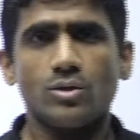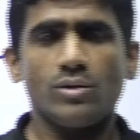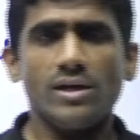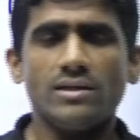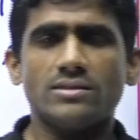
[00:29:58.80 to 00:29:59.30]

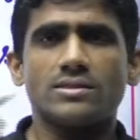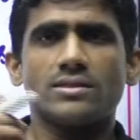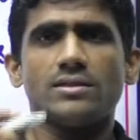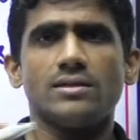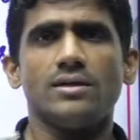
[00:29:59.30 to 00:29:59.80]

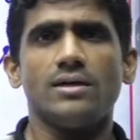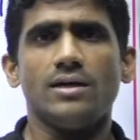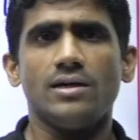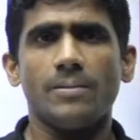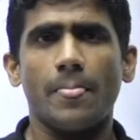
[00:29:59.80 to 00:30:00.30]
today's
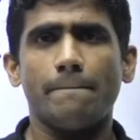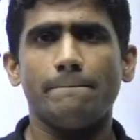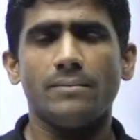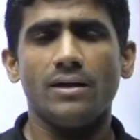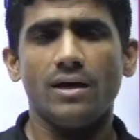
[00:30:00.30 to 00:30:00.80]

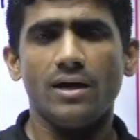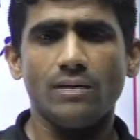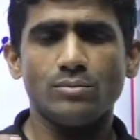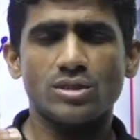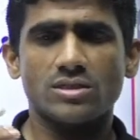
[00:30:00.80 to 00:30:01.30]

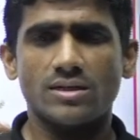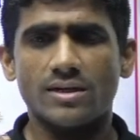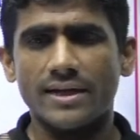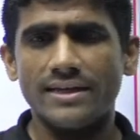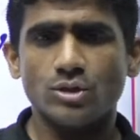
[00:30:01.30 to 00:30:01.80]
I'm just
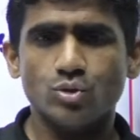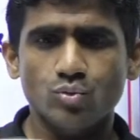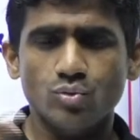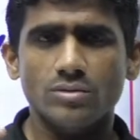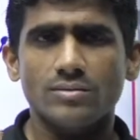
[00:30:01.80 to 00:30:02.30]
trying
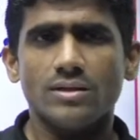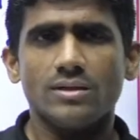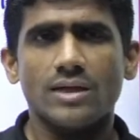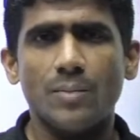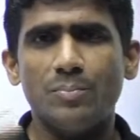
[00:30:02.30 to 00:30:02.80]
to
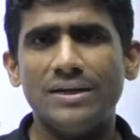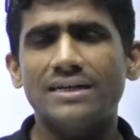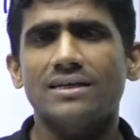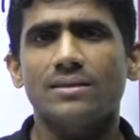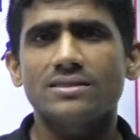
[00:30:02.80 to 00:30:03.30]

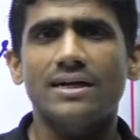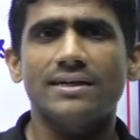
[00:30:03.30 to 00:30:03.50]
complete this